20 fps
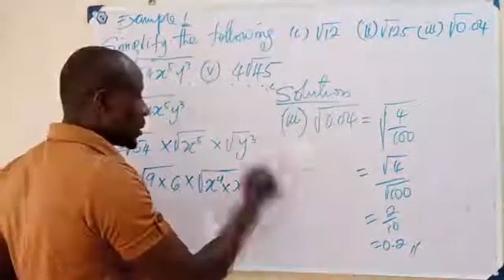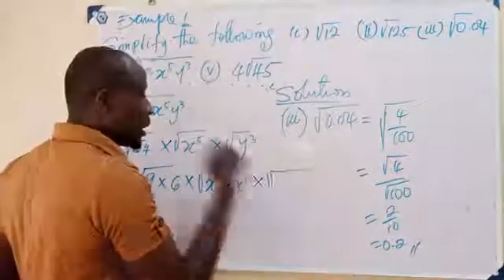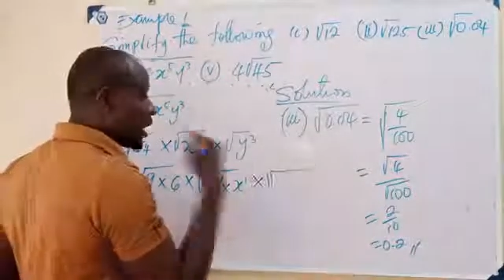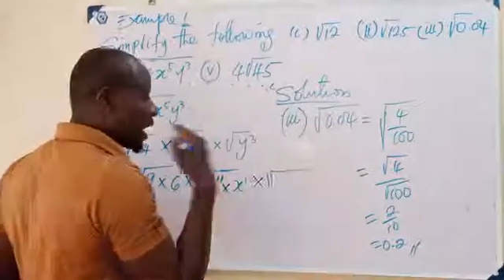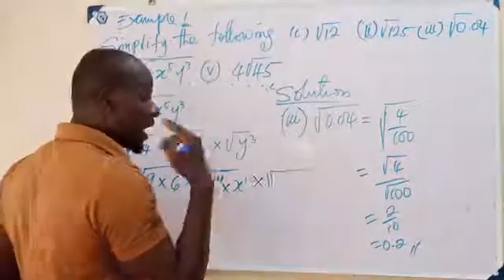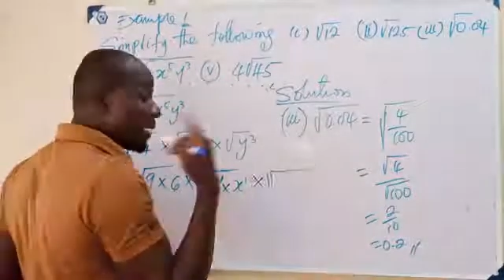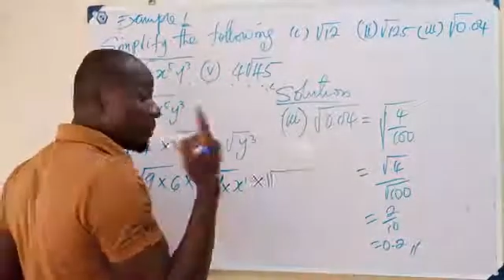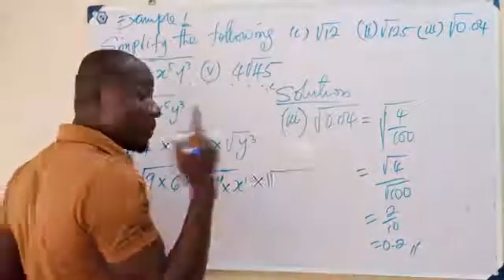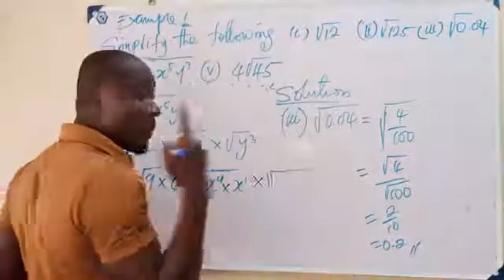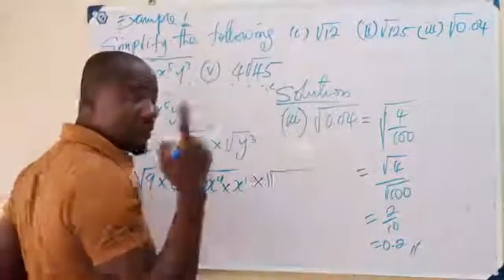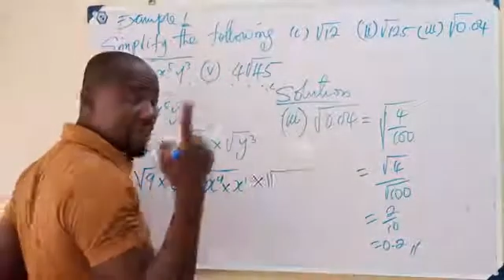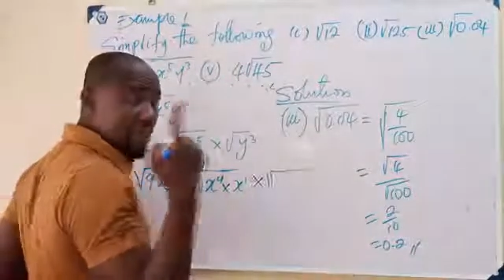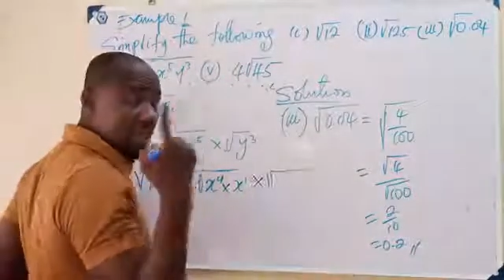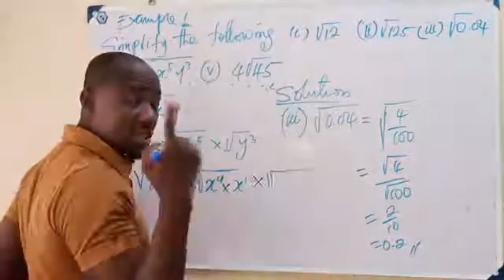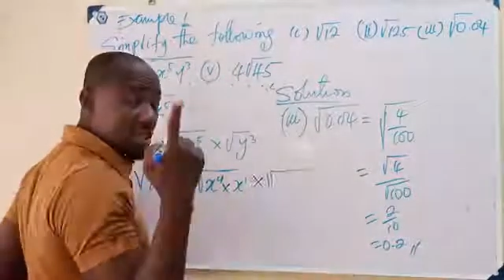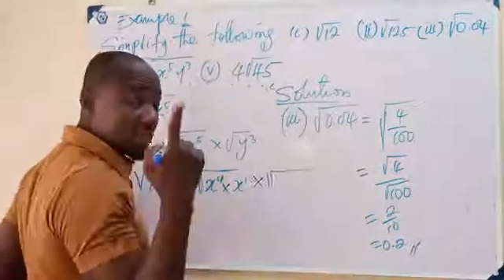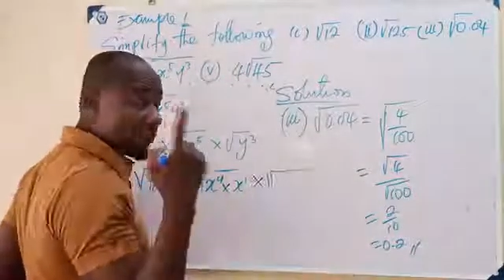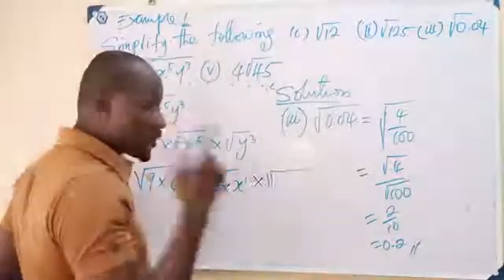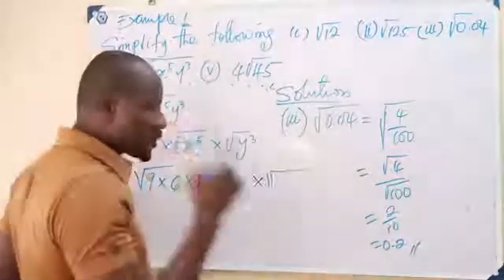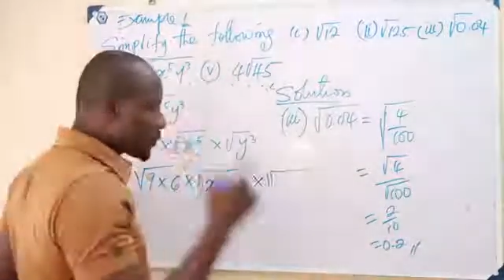A power that is
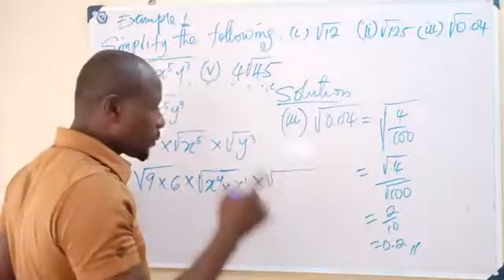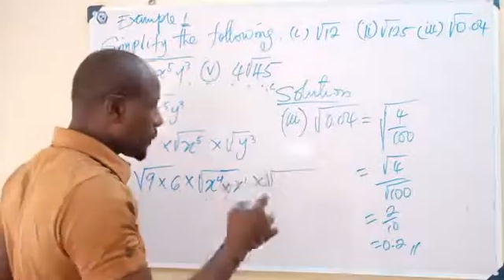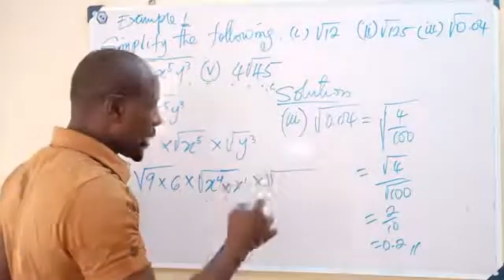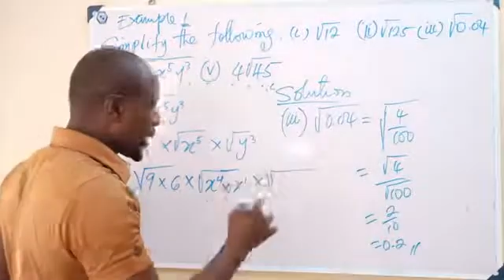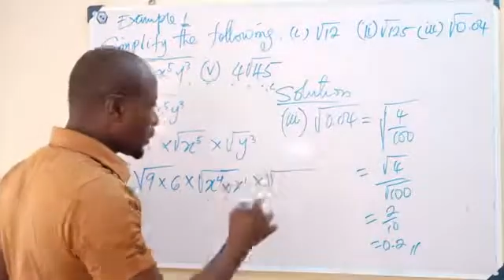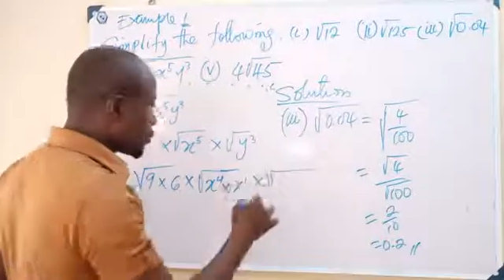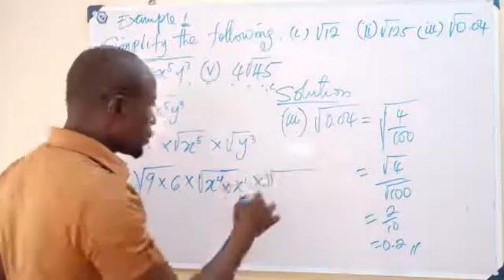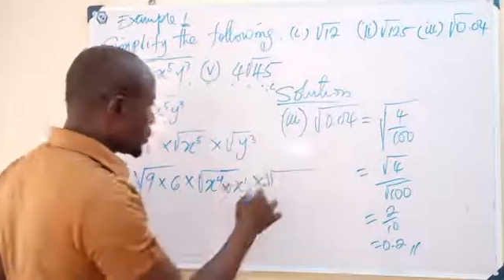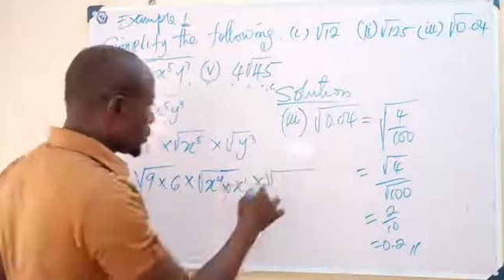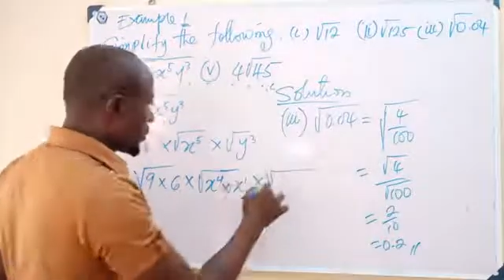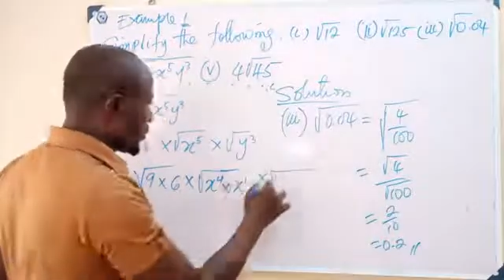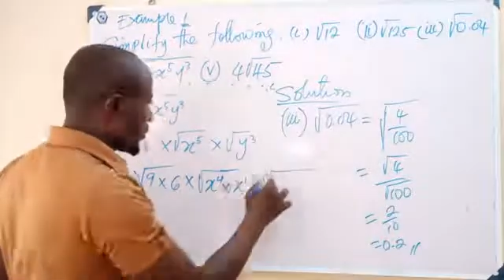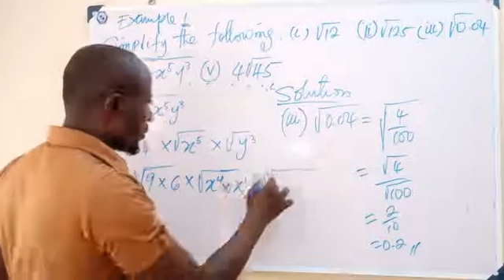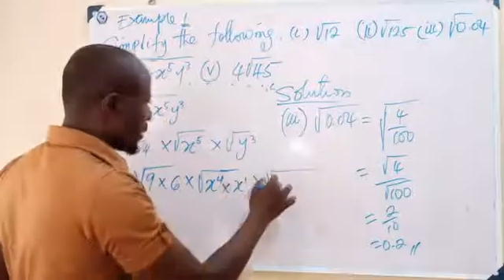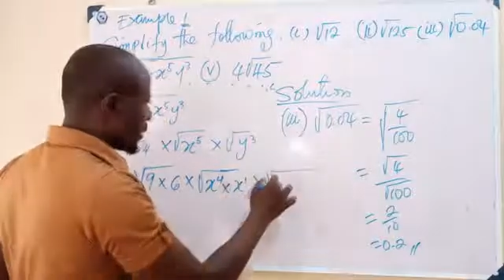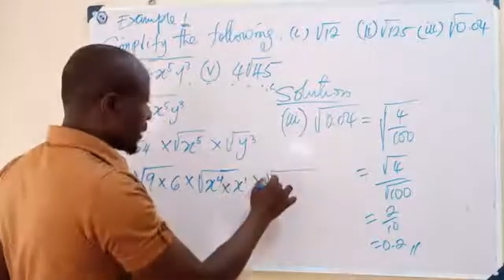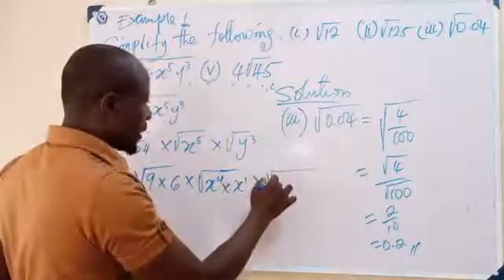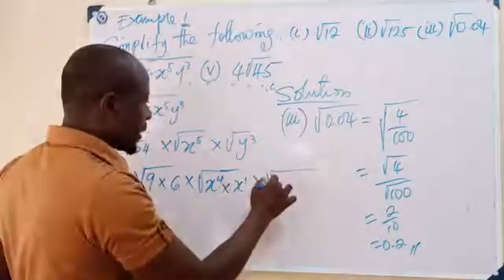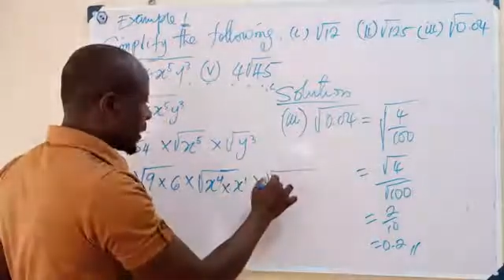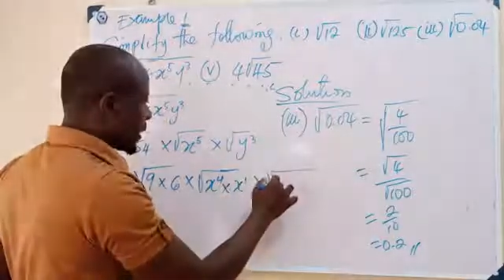divisible by 2,
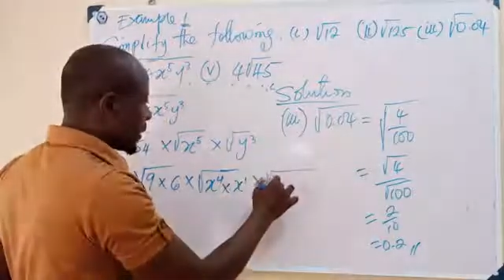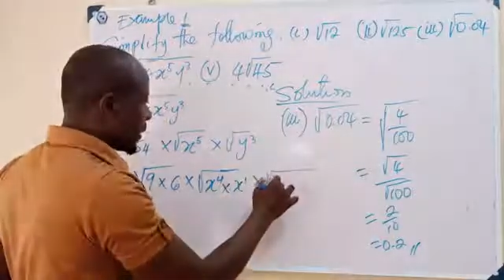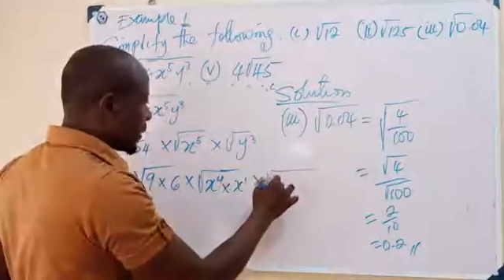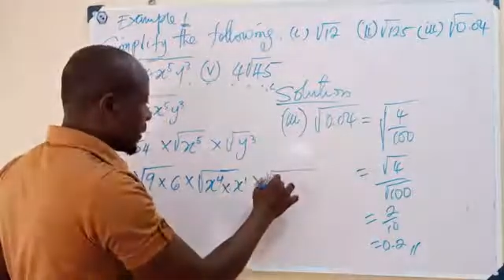rather.